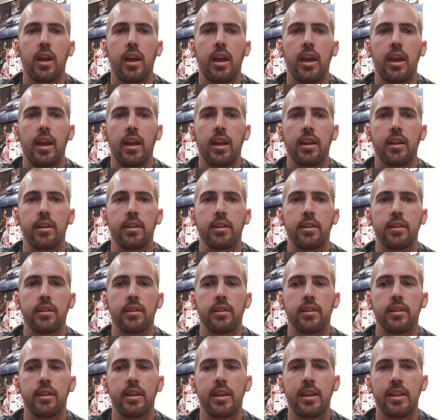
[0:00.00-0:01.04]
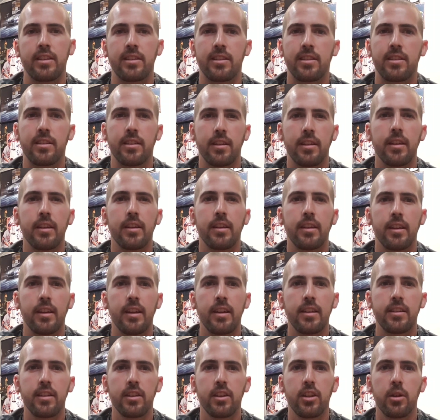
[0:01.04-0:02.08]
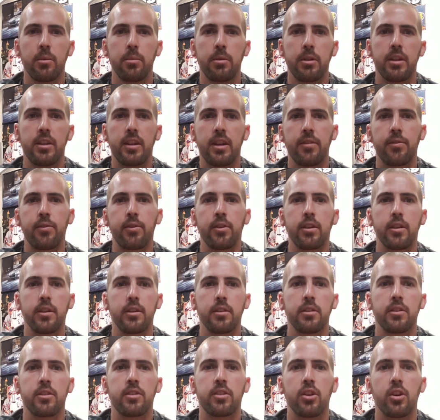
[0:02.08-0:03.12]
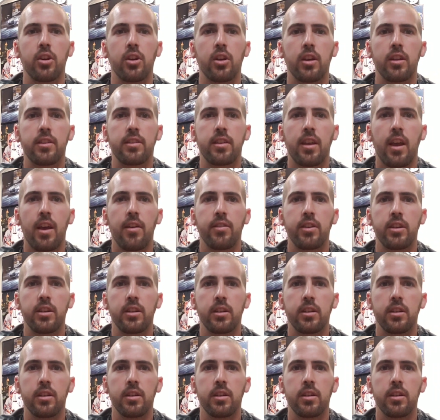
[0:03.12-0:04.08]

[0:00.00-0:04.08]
And it's a little bit different, so it's having